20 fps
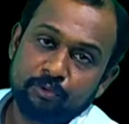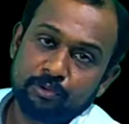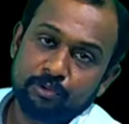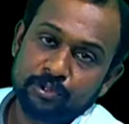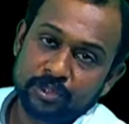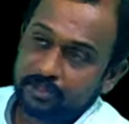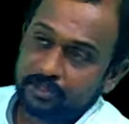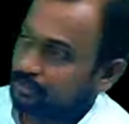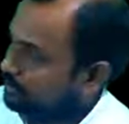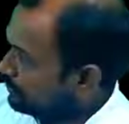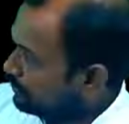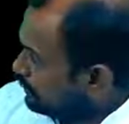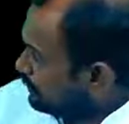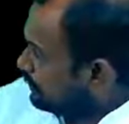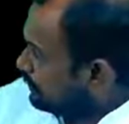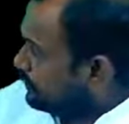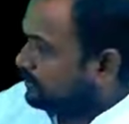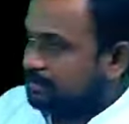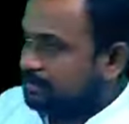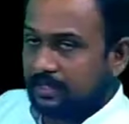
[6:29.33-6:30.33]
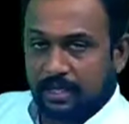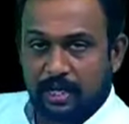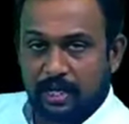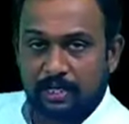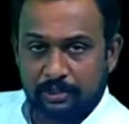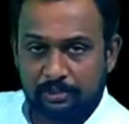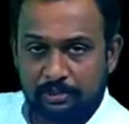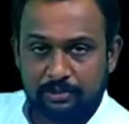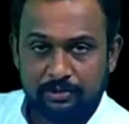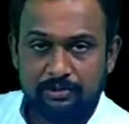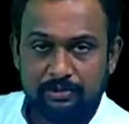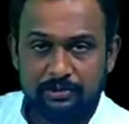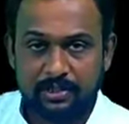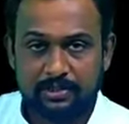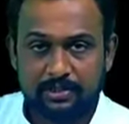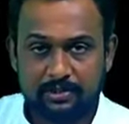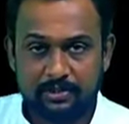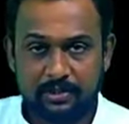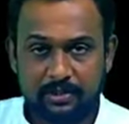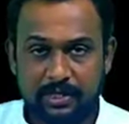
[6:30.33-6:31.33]
future. I'll
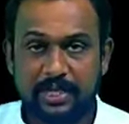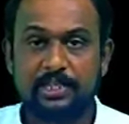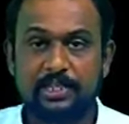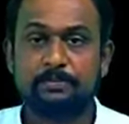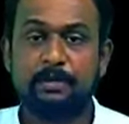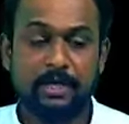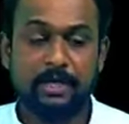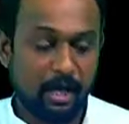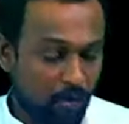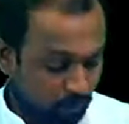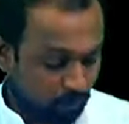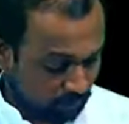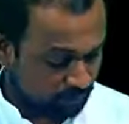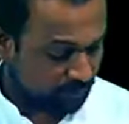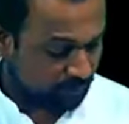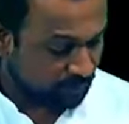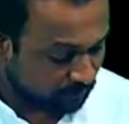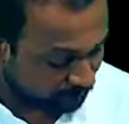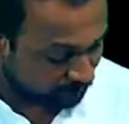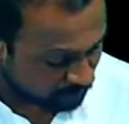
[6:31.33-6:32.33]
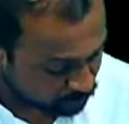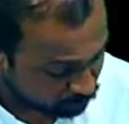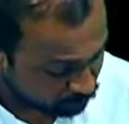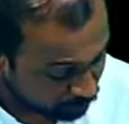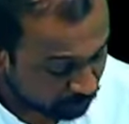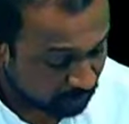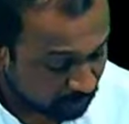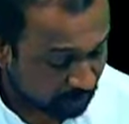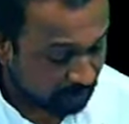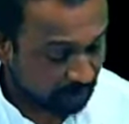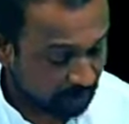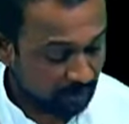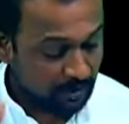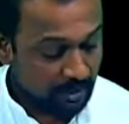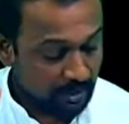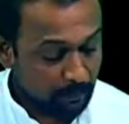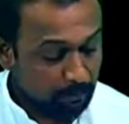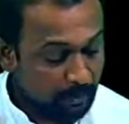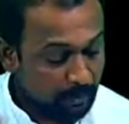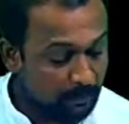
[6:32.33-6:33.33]
just explain how. See the first one.
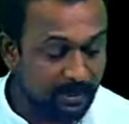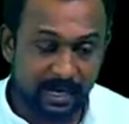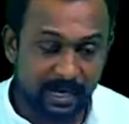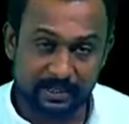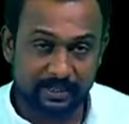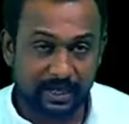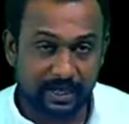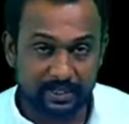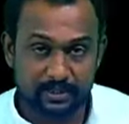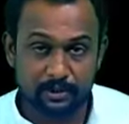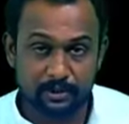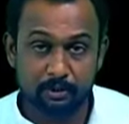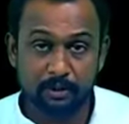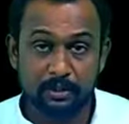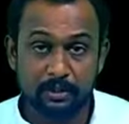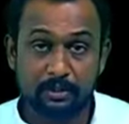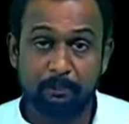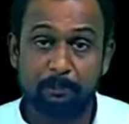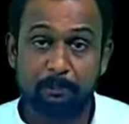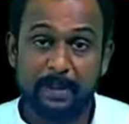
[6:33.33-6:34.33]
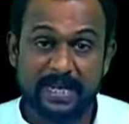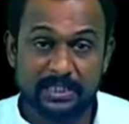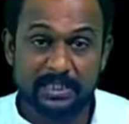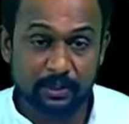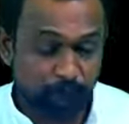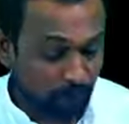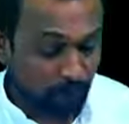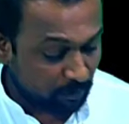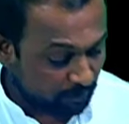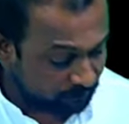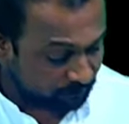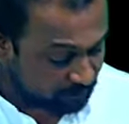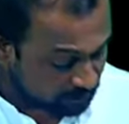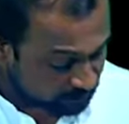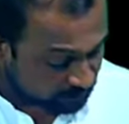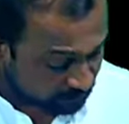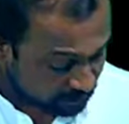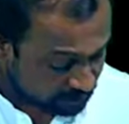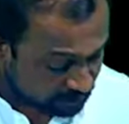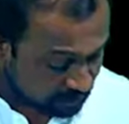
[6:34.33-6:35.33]
Bibi attacks Donna. The passive form of
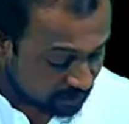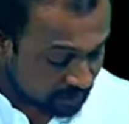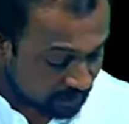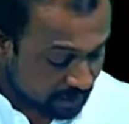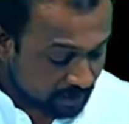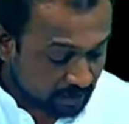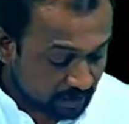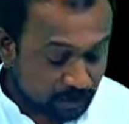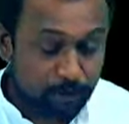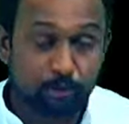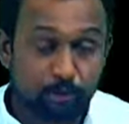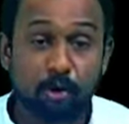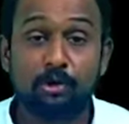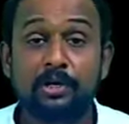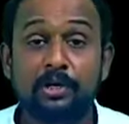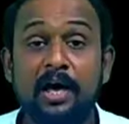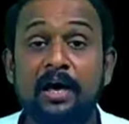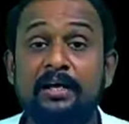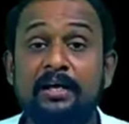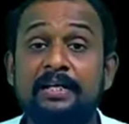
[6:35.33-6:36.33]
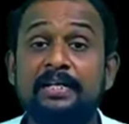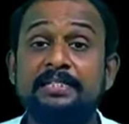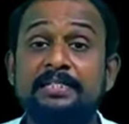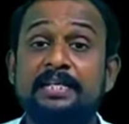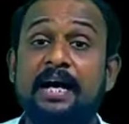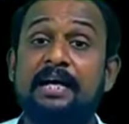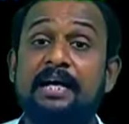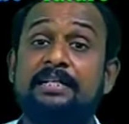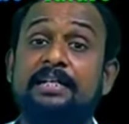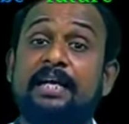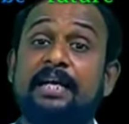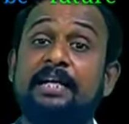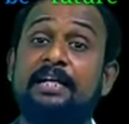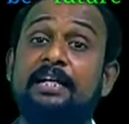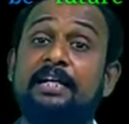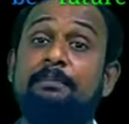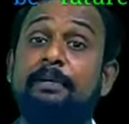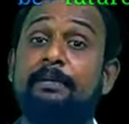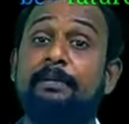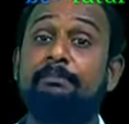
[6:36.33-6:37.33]
this is Donna is
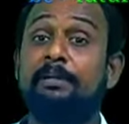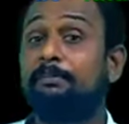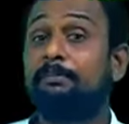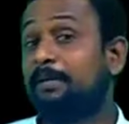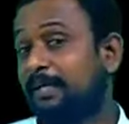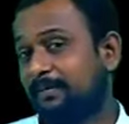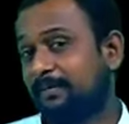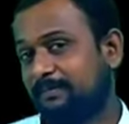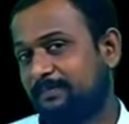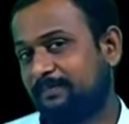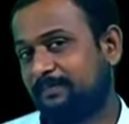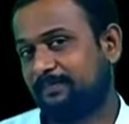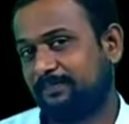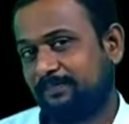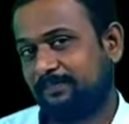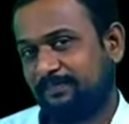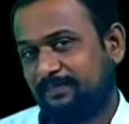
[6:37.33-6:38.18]
attacked by Bibi.